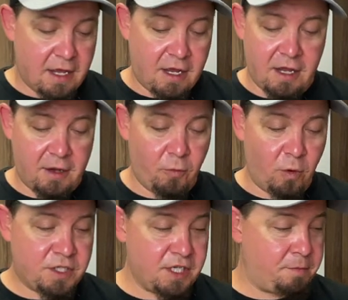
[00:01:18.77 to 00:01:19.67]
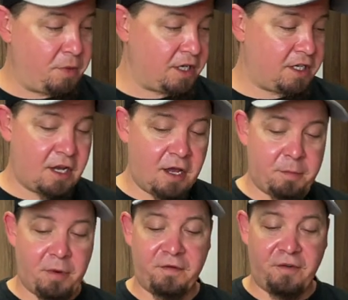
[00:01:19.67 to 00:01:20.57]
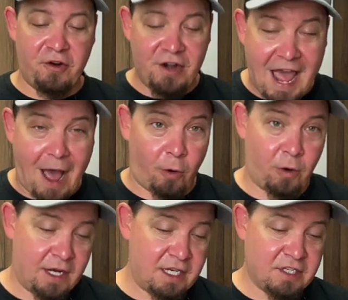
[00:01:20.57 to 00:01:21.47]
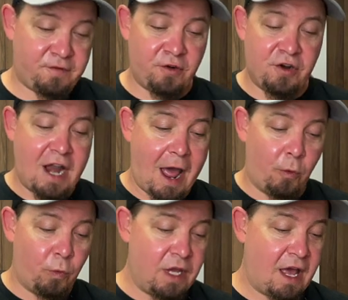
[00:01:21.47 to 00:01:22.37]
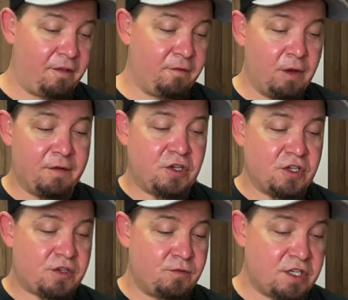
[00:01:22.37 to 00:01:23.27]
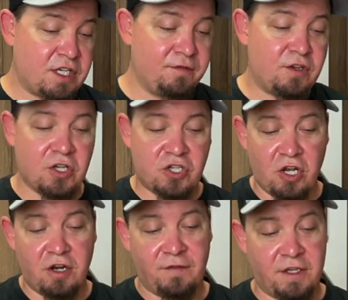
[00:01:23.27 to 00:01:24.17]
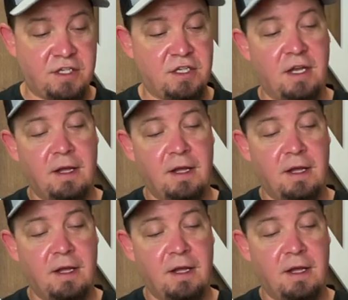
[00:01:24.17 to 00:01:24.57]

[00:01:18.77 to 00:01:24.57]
uh, wanted but uh, but for now at least for now we have we have just received a ton of this